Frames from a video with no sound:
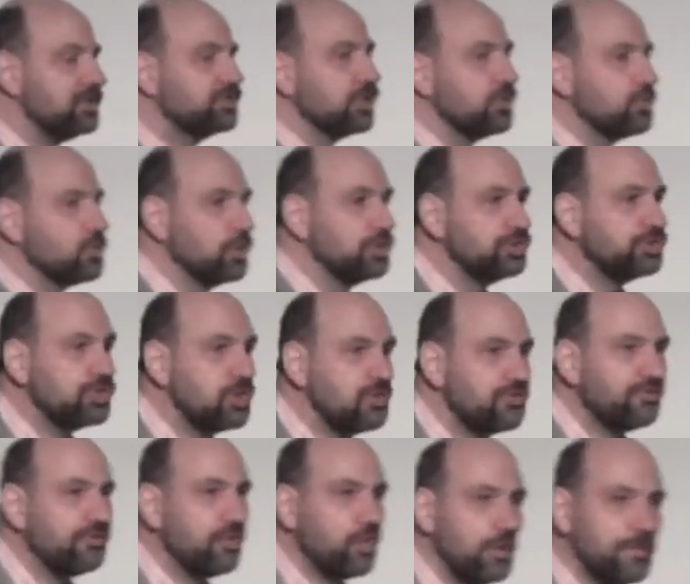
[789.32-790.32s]
means that once
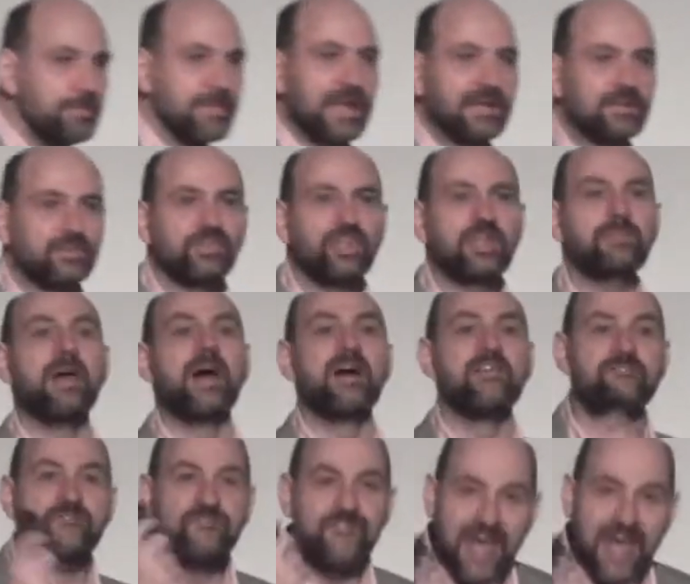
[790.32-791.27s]
you've formed that team,